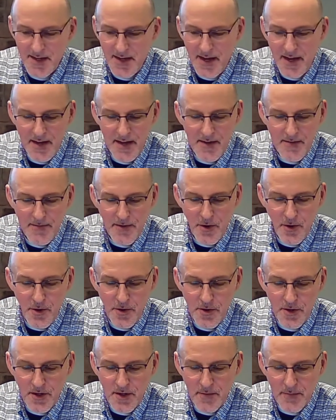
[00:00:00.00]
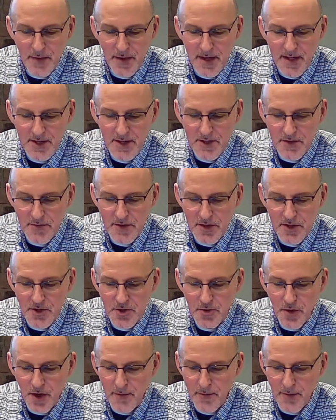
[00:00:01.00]
I have heard the complaints of these
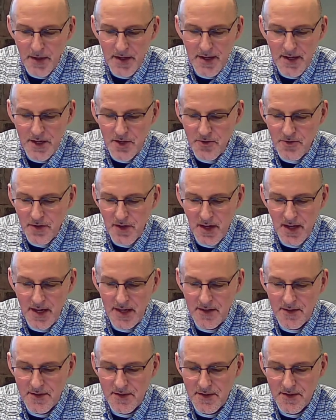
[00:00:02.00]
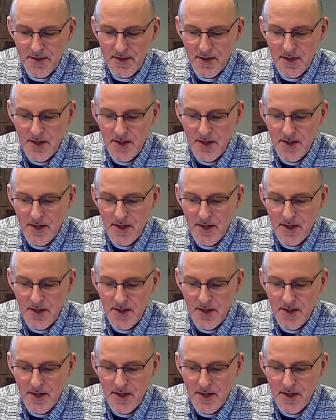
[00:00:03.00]
grumbling Israelites.